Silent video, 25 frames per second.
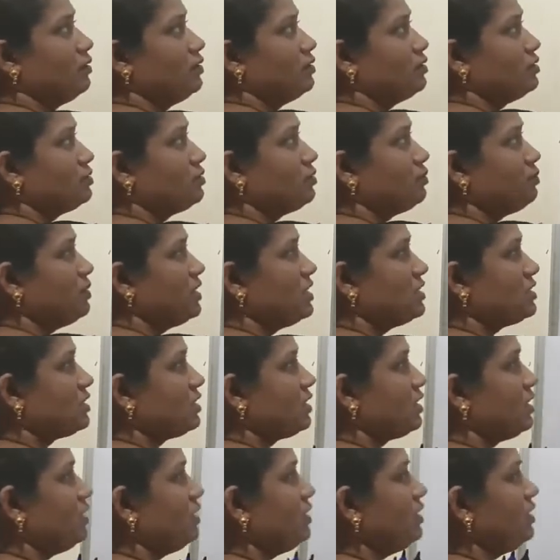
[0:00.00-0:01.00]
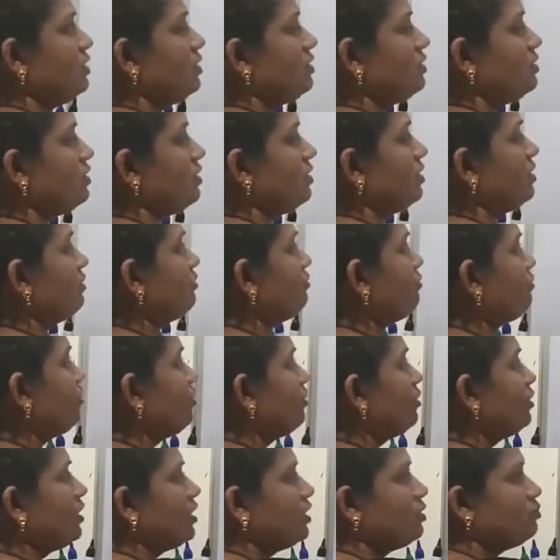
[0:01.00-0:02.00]
So basically the
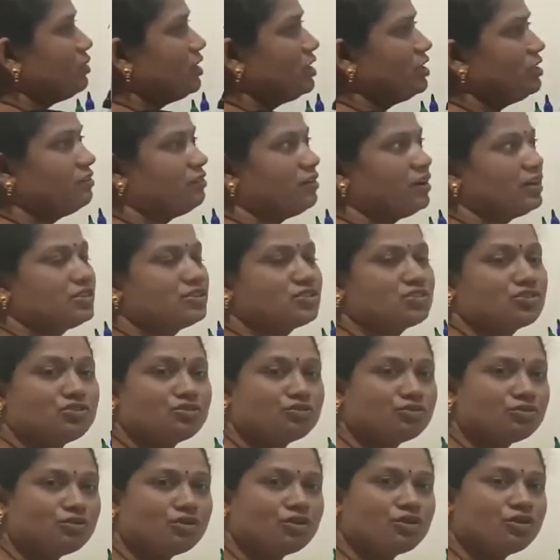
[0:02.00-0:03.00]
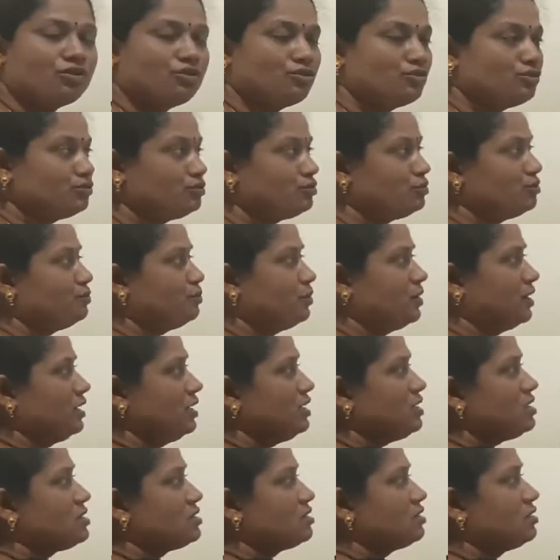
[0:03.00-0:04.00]
nephron can be divided into two
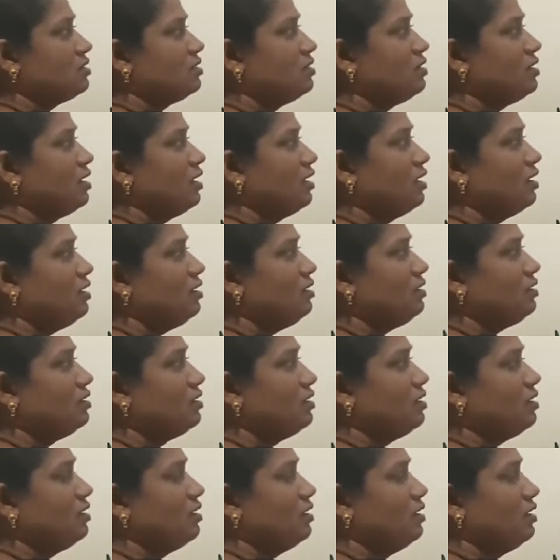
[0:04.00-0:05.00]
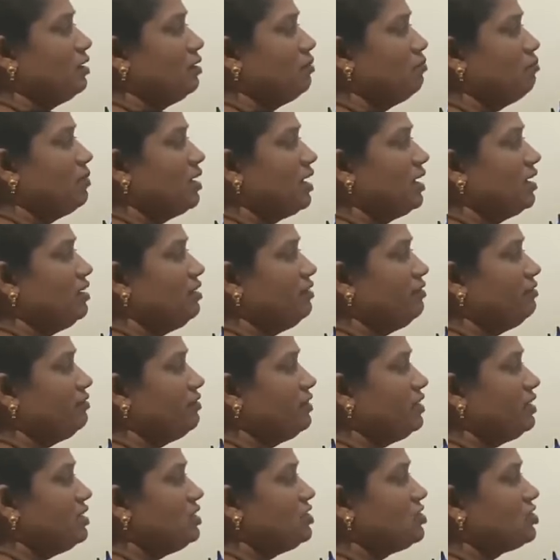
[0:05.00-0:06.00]
parts. They are
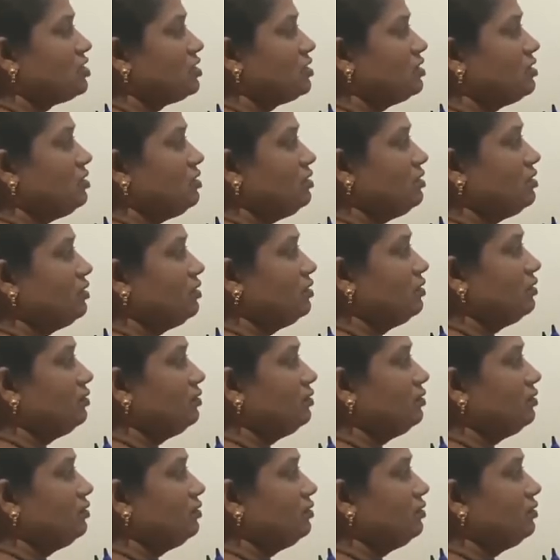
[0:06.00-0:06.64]
Malpighian